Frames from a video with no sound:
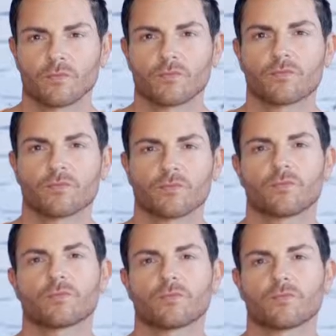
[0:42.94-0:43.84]

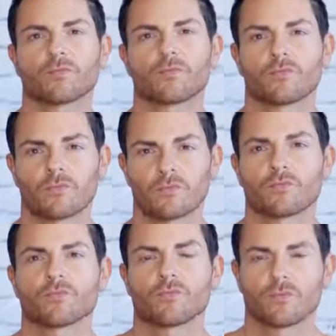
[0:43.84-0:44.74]

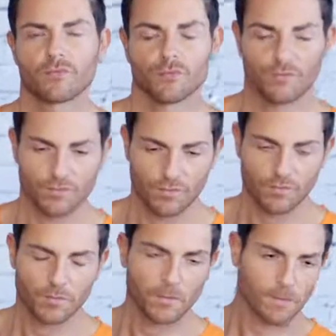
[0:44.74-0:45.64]

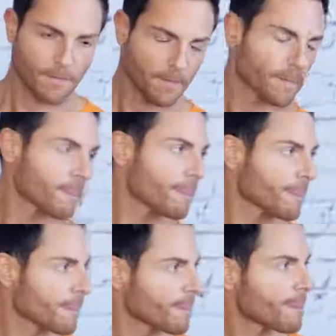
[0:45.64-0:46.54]

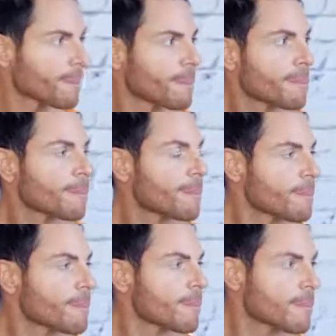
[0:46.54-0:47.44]

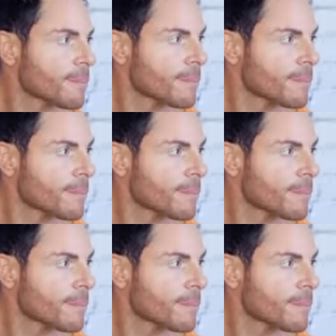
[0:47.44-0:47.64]
The person shown says nothing.